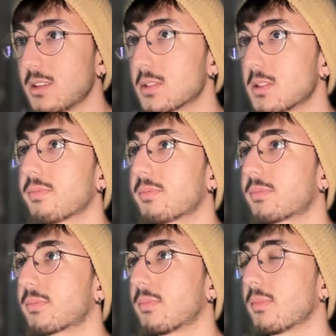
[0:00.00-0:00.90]
it.
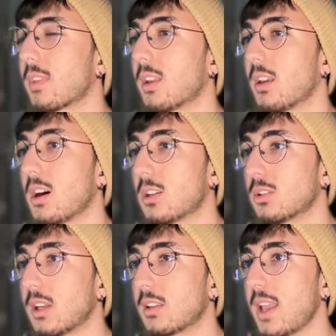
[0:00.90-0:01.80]

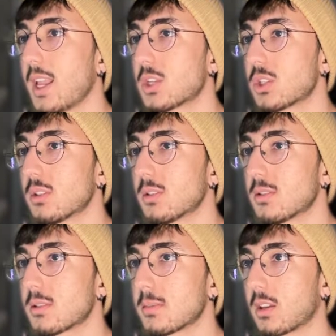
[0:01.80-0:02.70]
That
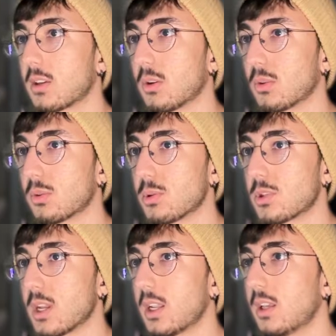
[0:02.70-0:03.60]
actions, go to
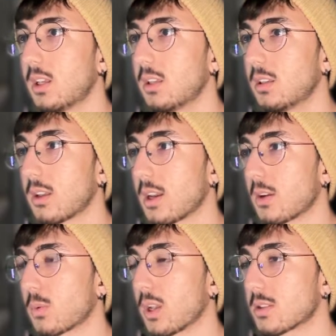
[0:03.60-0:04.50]
sign in.
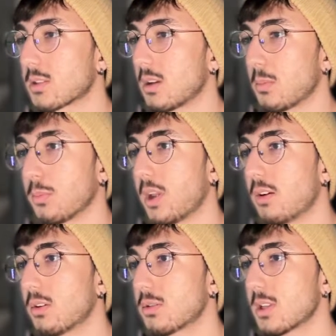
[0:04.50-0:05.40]
I've got some
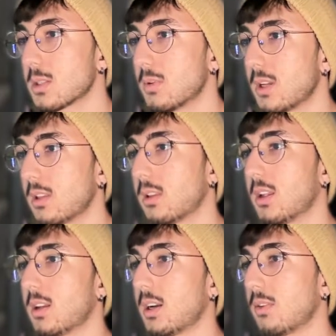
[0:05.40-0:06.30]
errors as well.
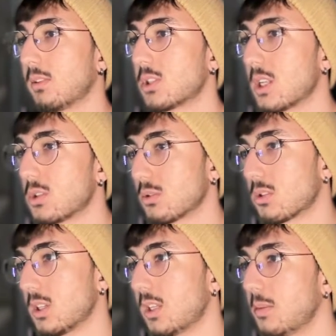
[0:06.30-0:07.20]
I will change it
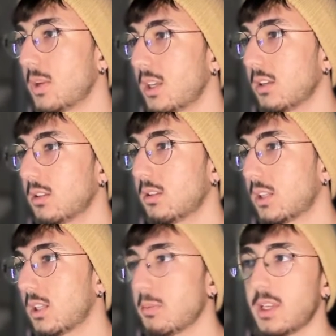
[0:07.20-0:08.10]
to
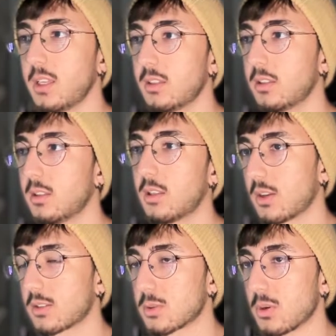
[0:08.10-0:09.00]
email.
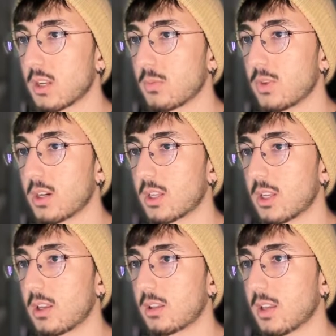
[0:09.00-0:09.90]
So we are
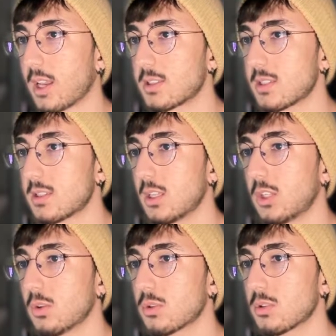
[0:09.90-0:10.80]
getting the existing
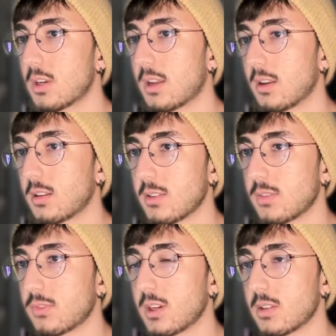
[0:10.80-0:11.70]
user, and
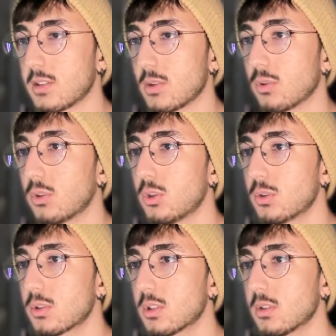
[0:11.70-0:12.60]
if there is no
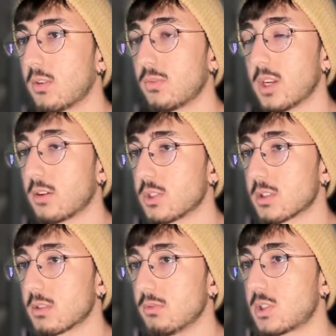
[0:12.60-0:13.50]
user, we are
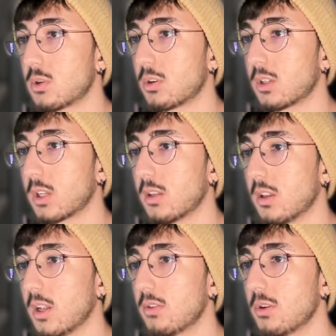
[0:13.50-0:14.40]
just returning an
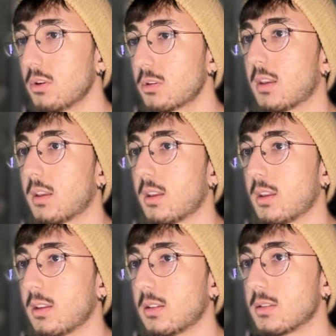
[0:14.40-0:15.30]
error,
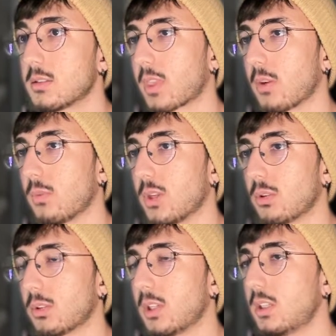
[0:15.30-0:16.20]
and we
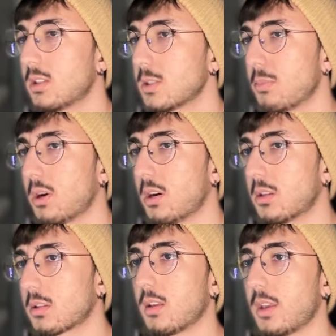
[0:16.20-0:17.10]
don't need this
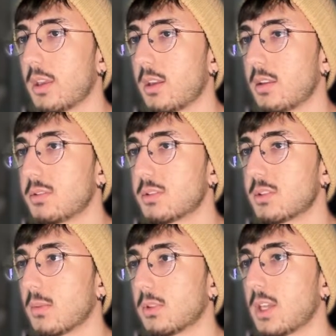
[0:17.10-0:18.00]
part. And
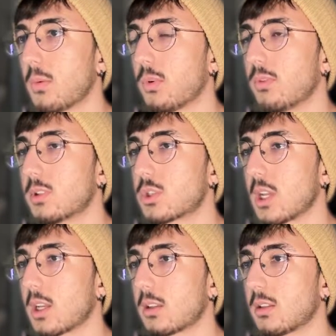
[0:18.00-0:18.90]
yeah, we will
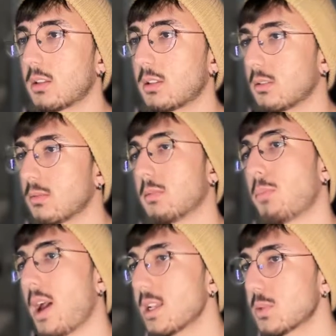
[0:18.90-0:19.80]
check the
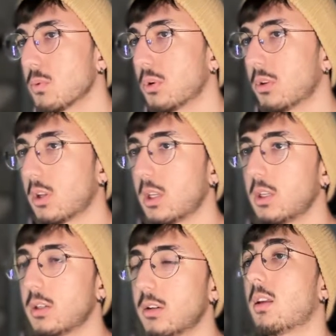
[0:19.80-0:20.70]
password
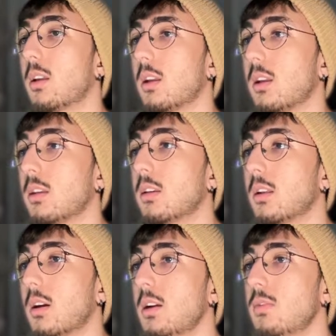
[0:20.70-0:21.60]
here,
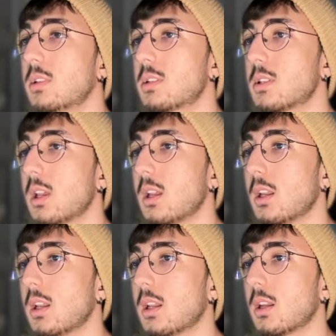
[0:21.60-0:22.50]
and I will
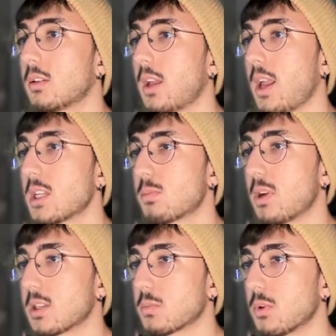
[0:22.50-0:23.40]
say hash
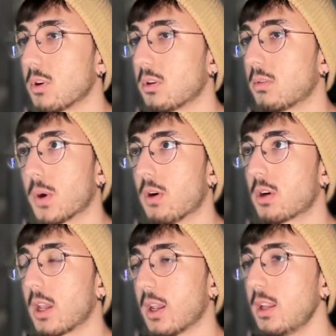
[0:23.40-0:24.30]
password.
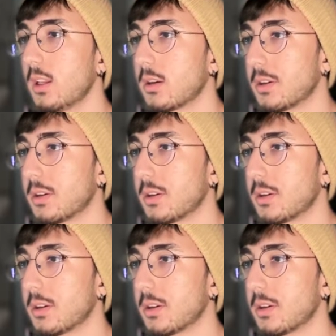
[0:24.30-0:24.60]
Okay,